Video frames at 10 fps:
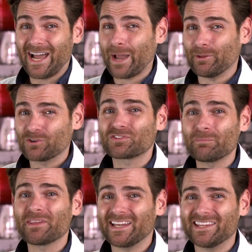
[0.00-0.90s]
I mean, there's
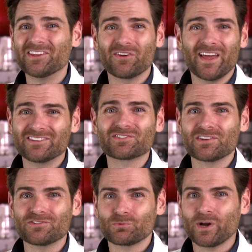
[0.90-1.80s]
something in there that just
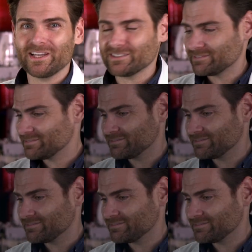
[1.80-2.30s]
isn't right.